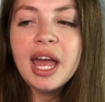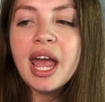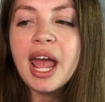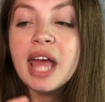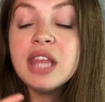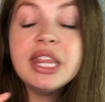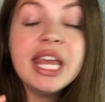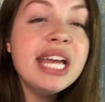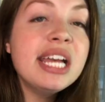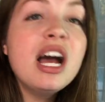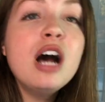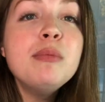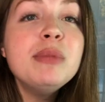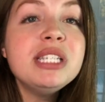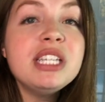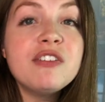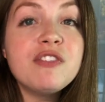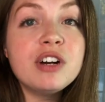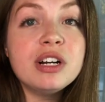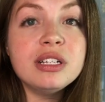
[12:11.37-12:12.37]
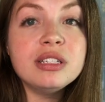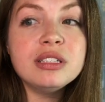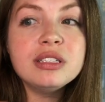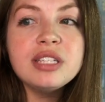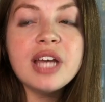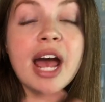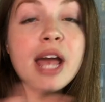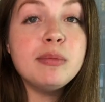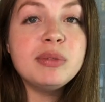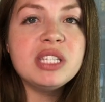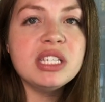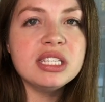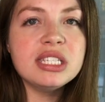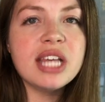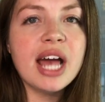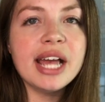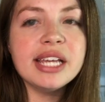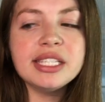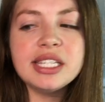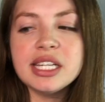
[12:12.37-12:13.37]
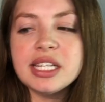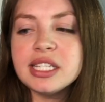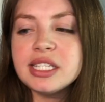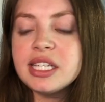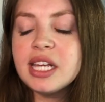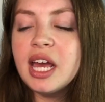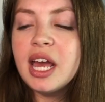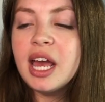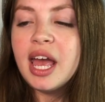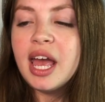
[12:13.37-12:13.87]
and they come in different types and sizes